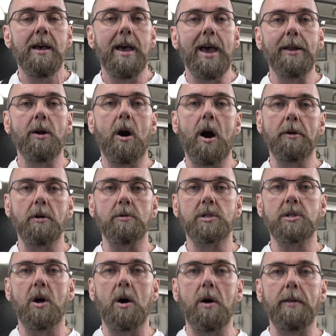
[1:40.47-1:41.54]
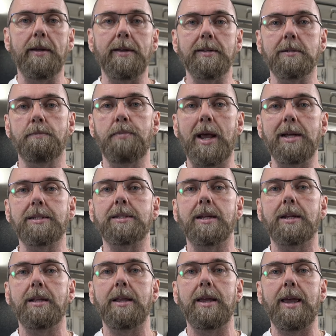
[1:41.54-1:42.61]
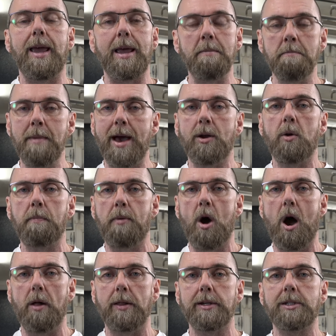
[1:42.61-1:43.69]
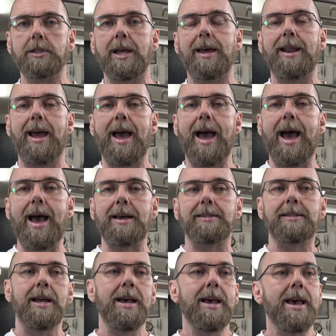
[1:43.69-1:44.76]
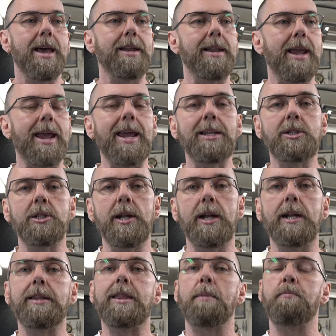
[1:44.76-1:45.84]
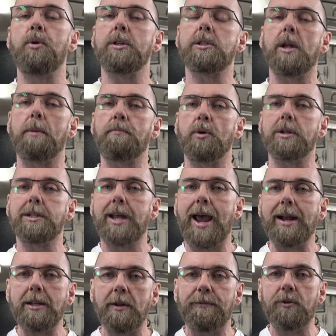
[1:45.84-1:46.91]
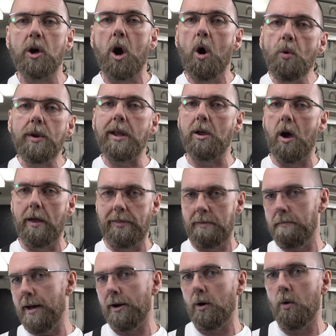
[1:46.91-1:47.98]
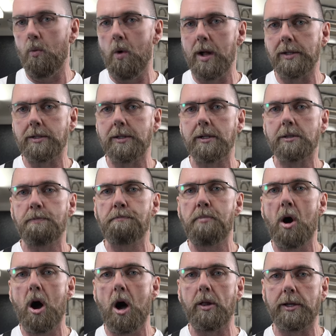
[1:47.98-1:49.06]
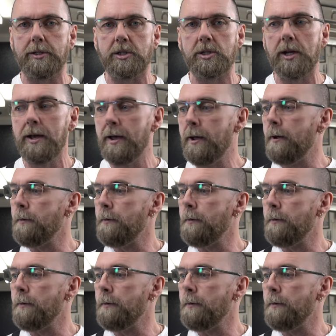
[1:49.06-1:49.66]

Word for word: And Autosol is basically a metal polish that has an agent in it that puts a protective coating on the metal once it's polished.